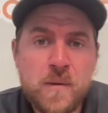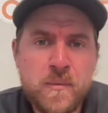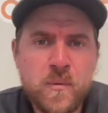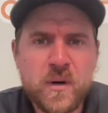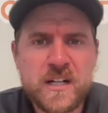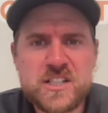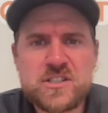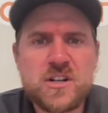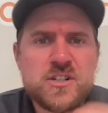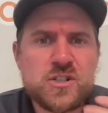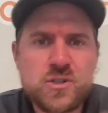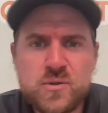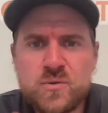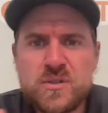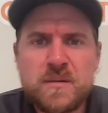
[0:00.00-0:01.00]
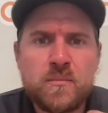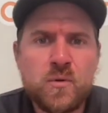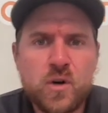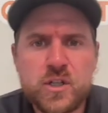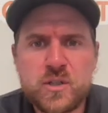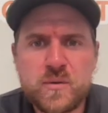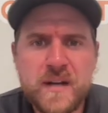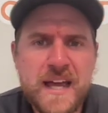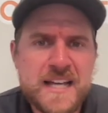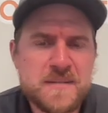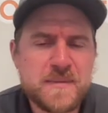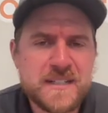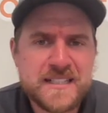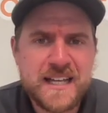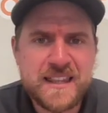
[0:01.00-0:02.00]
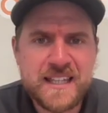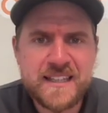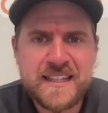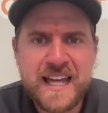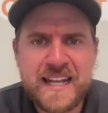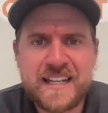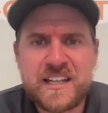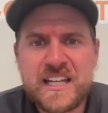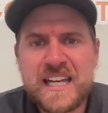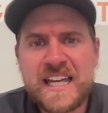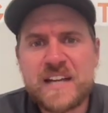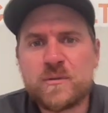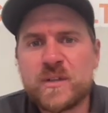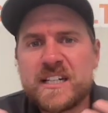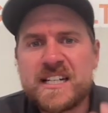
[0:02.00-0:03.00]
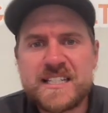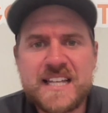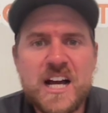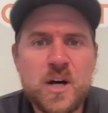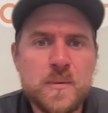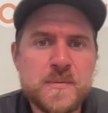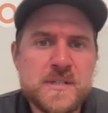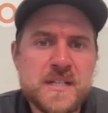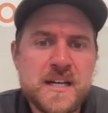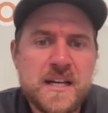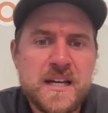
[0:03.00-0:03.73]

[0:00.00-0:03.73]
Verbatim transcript: but we're going to start to do some more Q&As because I think that it, it really just helps